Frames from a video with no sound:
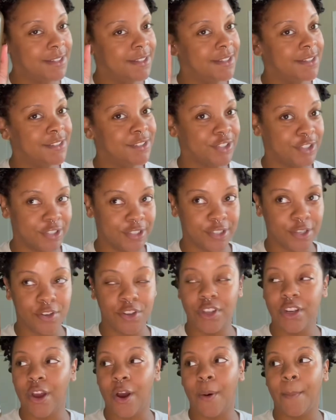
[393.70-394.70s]
just so
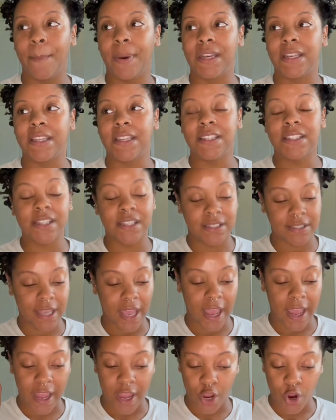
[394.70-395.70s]
you know, but this is
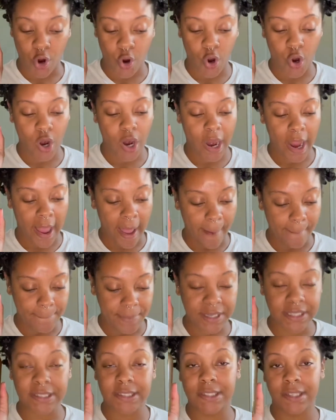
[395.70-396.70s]
a crap
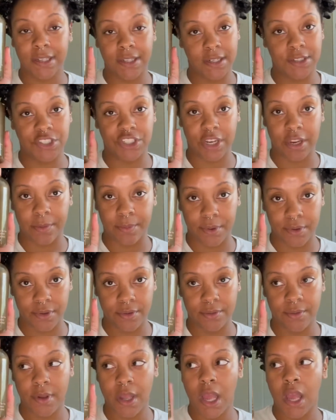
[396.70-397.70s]
ton of
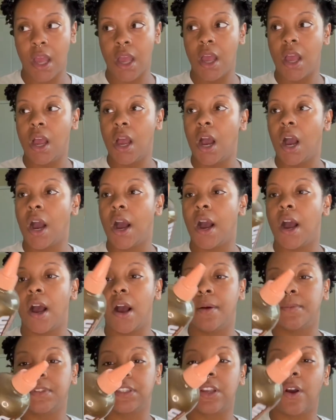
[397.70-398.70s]
shampoo.
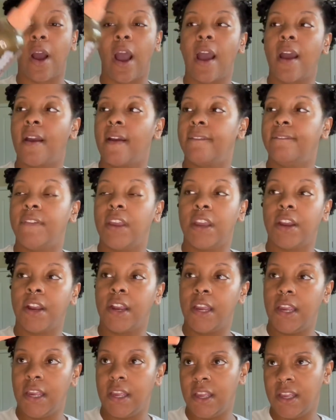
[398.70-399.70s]
So I am
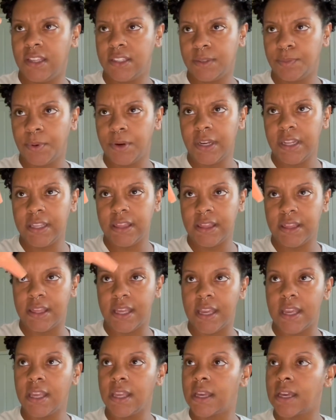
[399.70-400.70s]
it's pretty
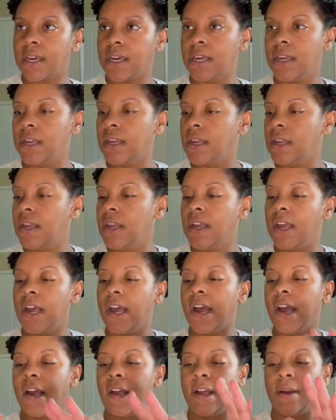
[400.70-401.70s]
thick.
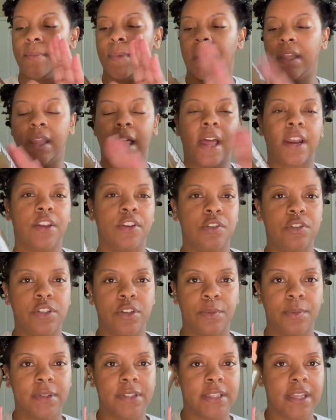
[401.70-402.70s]
A lot of
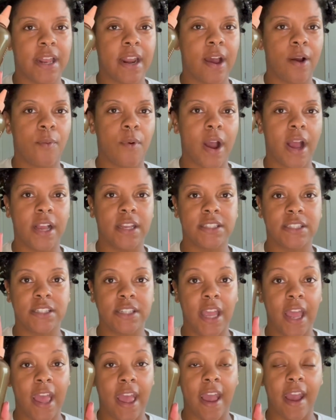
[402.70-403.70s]
YouTubers that I watched
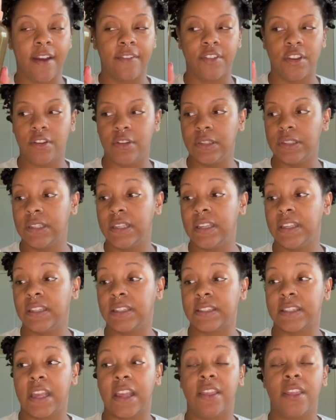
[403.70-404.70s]
have used
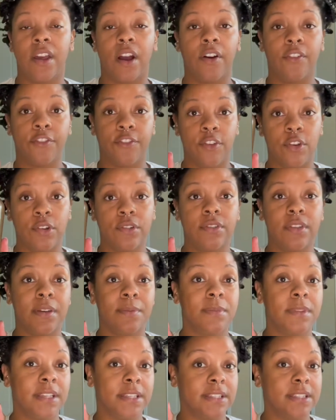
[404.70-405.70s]
this, and a few of
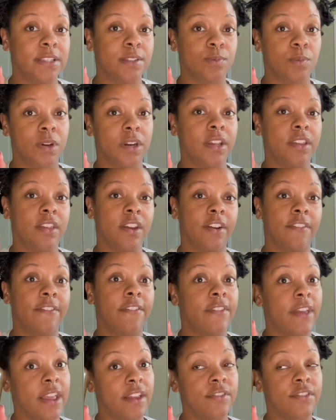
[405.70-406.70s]
them, this is one of their
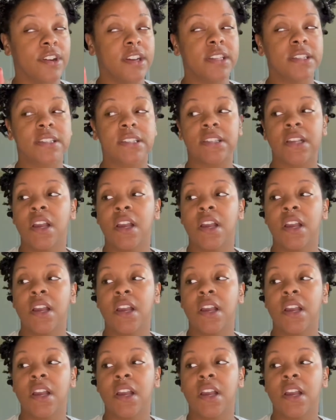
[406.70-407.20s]
favorites.